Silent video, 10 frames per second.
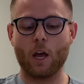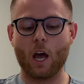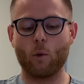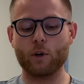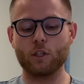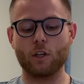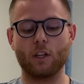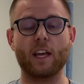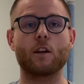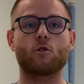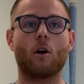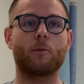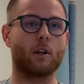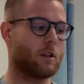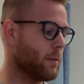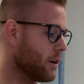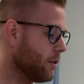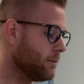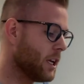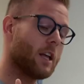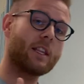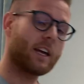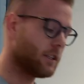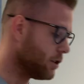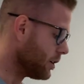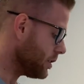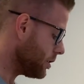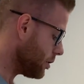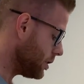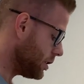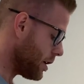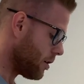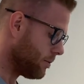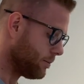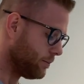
and we're just going to let it drop there in the middle. That is still considered sterile.